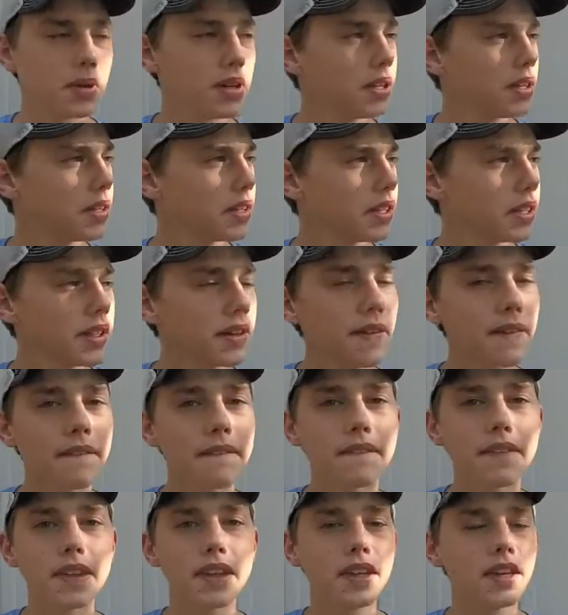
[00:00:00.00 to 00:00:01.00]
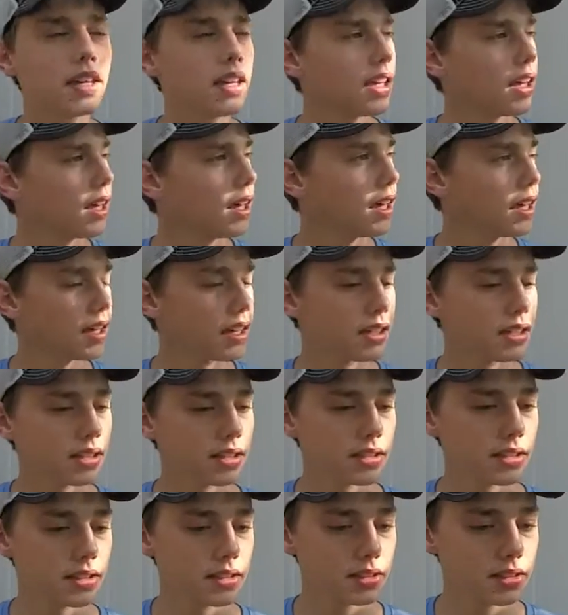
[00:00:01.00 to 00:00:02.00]
bait in there
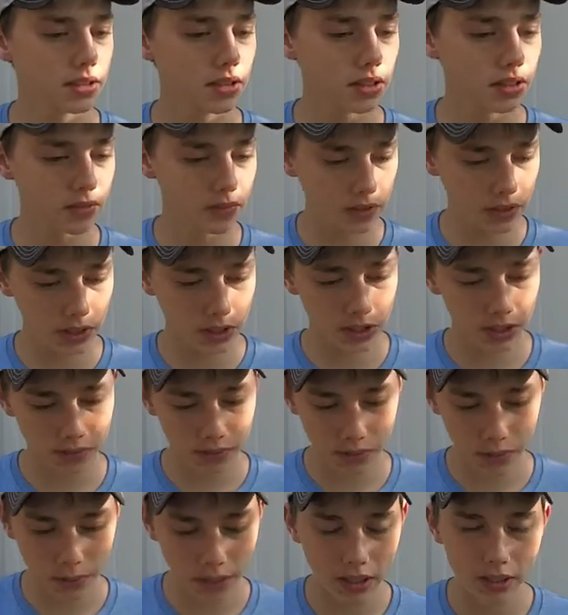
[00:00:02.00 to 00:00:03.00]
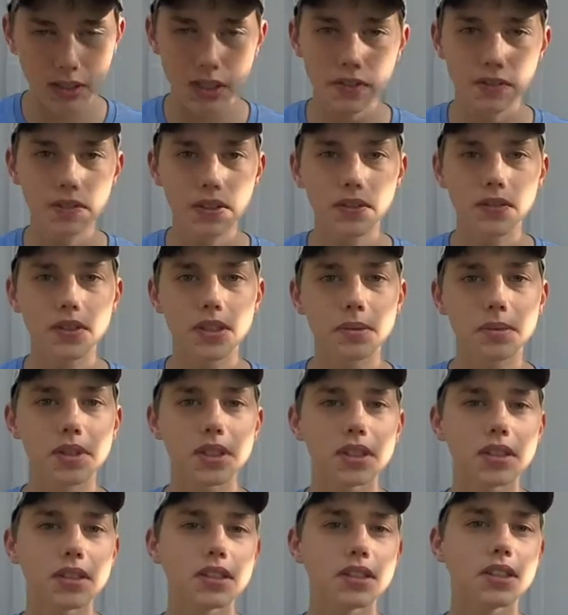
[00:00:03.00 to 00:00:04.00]
and fish it for about 10-15
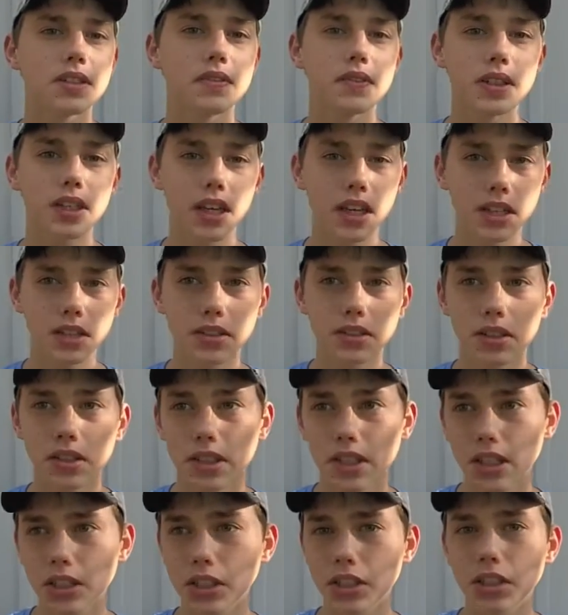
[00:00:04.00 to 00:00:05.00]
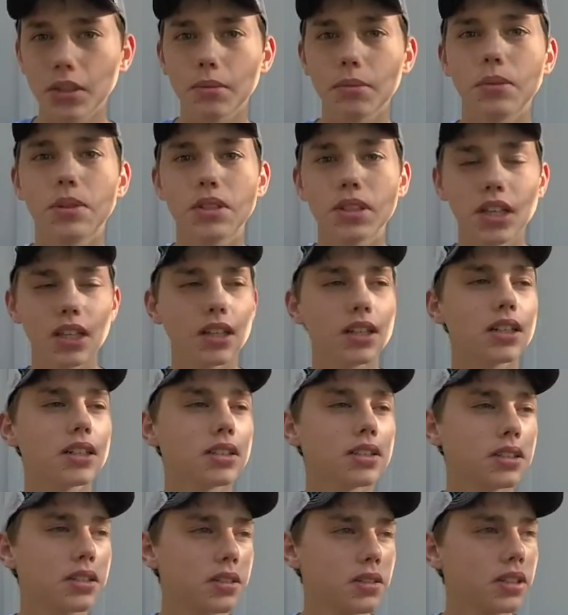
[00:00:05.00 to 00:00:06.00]
minutes. If you start catching them, stay there
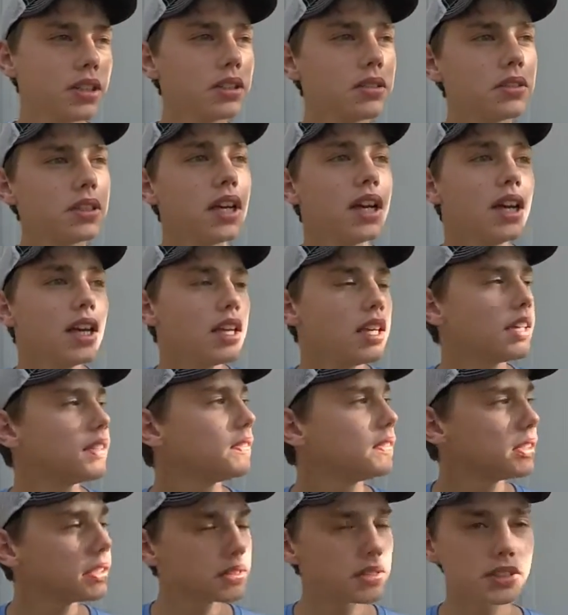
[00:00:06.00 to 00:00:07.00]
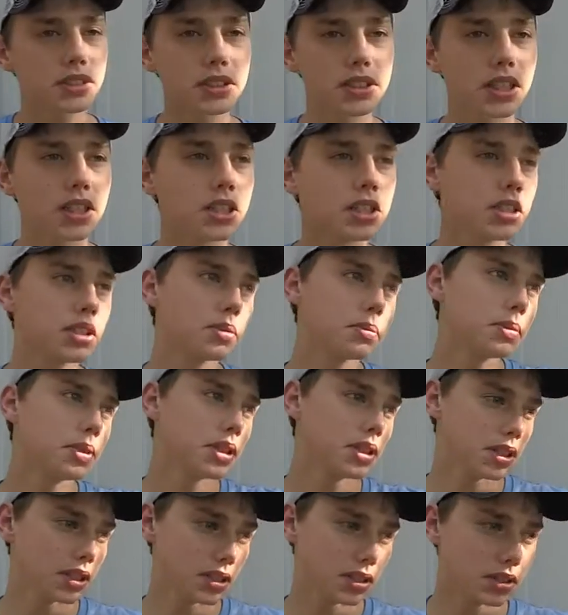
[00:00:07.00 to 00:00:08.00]
until you don't. If you don't start catching them,
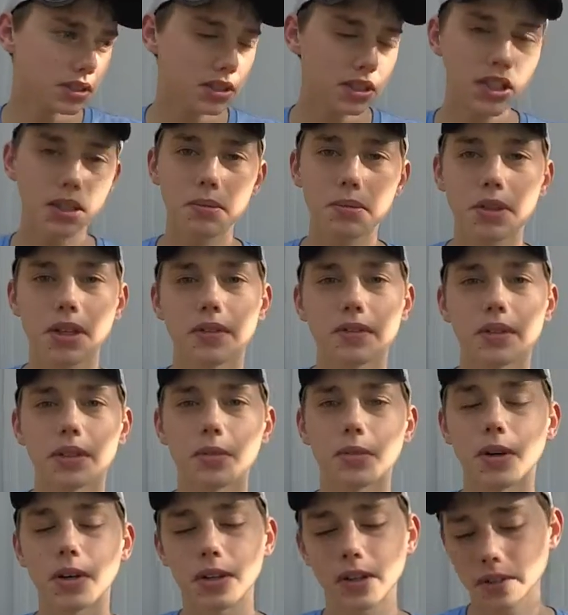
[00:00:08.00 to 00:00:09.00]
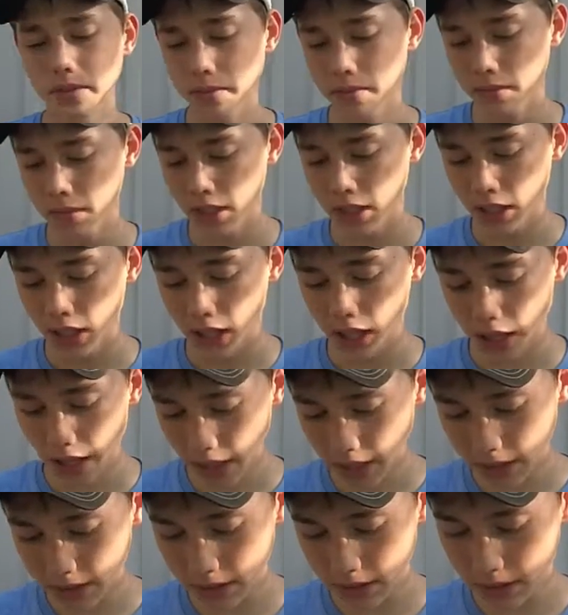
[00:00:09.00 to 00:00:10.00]
keep covering water. And
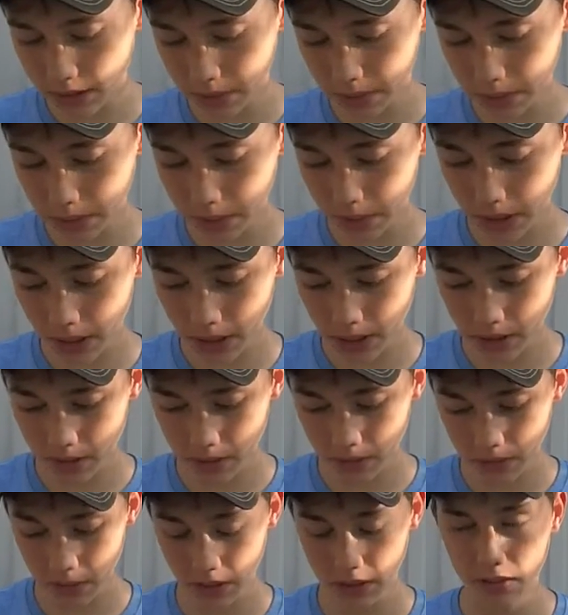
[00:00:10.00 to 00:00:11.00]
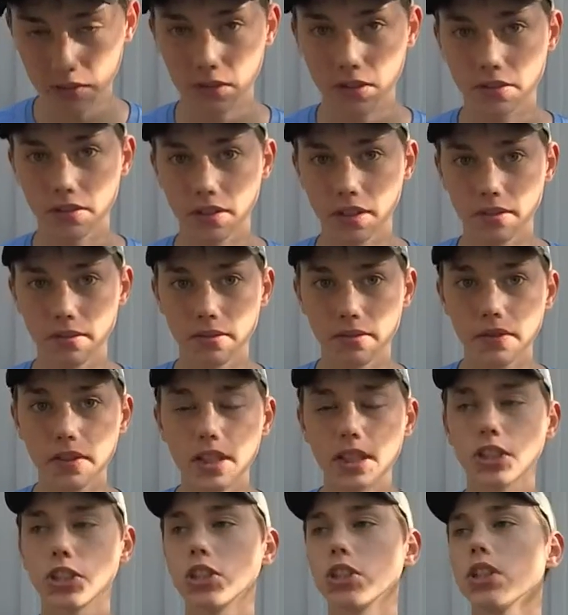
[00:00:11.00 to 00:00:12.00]
that's a simple way to effectively find
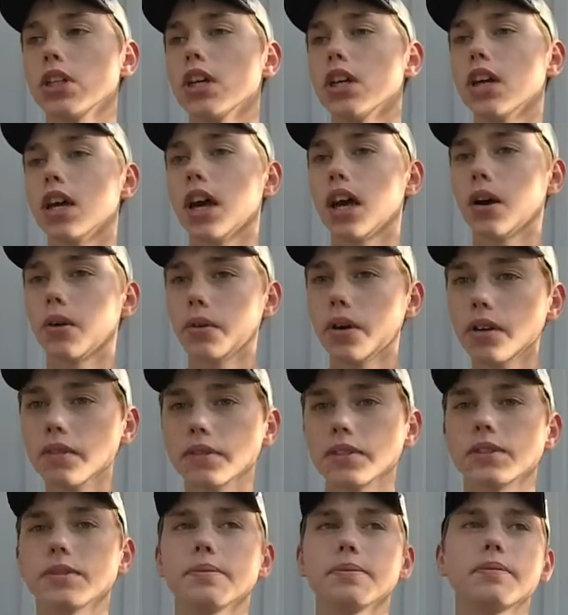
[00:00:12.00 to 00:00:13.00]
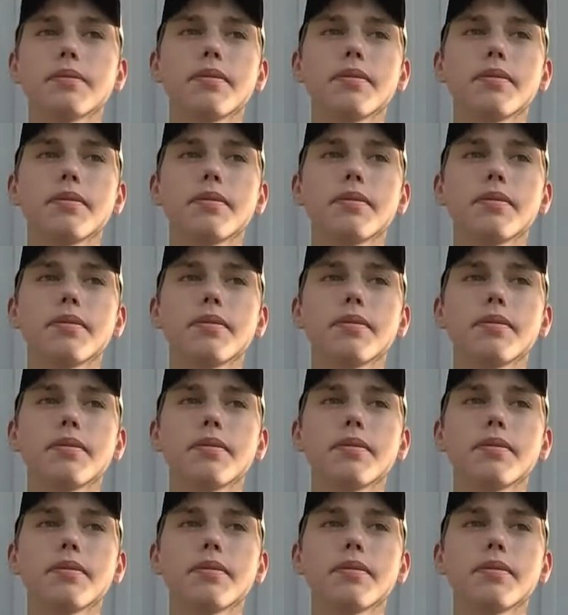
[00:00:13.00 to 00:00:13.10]
fish. However,